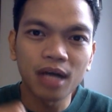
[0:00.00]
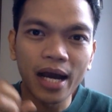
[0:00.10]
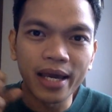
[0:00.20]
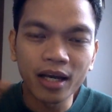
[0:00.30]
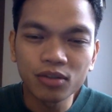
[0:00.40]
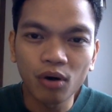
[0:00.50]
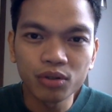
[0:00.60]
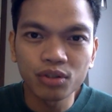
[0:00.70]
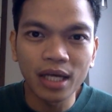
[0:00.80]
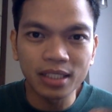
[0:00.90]
I held on
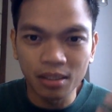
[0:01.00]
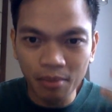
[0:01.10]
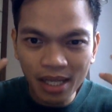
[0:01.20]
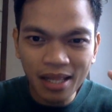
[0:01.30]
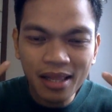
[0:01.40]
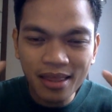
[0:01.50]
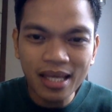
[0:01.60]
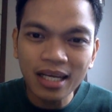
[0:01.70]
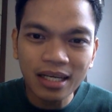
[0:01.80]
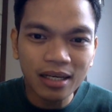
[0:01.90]
to that dream. And
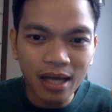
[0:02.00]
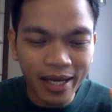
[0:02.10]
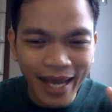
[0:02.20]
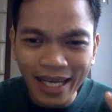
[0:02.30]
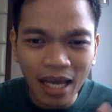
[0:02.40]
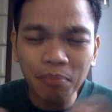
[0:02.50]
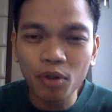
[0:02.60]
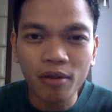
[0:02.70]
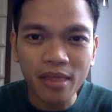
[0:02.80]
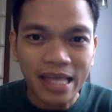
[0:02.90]
I kept
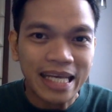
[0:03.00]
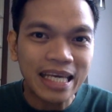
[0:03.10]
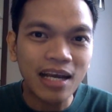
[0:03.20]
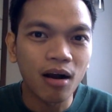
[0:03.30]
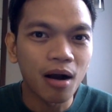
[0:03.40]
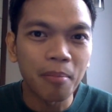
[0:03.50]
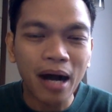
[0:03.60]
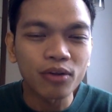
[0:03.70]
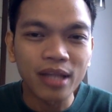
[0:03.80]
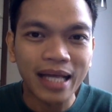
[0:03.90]
on thinking
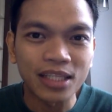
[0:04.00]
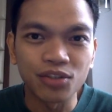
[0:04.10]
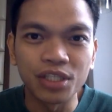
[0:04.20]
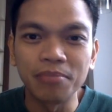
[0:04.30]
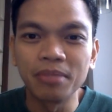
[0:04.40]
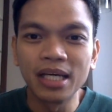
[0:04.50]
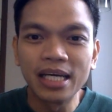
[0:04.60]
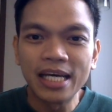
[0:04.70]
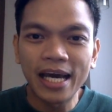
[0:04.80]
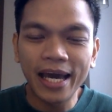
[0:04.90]
about that dream.
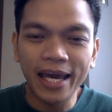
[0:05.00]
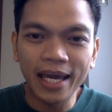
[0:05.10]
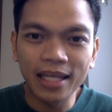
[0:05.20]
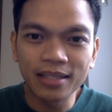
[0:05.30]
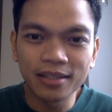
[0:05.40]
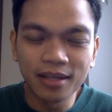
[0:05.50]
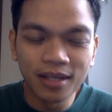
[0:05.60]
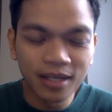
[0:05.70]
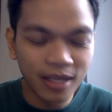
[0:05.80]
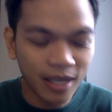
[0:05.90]
And
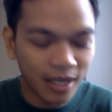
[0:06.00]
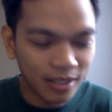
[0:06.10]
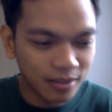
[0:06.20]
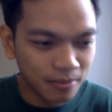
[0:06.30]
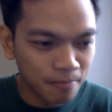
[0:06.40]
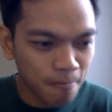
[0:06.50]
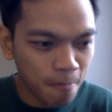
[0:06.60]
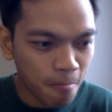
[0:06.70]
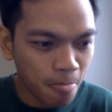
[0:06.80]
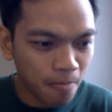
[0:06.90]
and
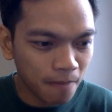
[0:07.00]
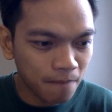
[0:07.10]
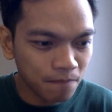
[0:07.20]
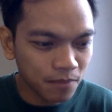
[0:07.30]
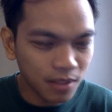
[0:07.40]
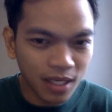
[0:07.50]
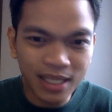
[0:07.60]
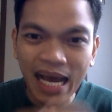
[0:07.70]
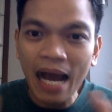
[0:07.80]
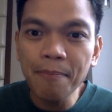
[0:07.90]

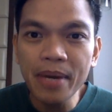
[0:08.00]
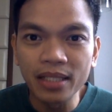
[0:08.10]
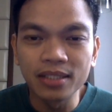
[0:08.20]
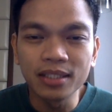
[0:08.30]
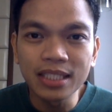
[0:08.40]
it happened.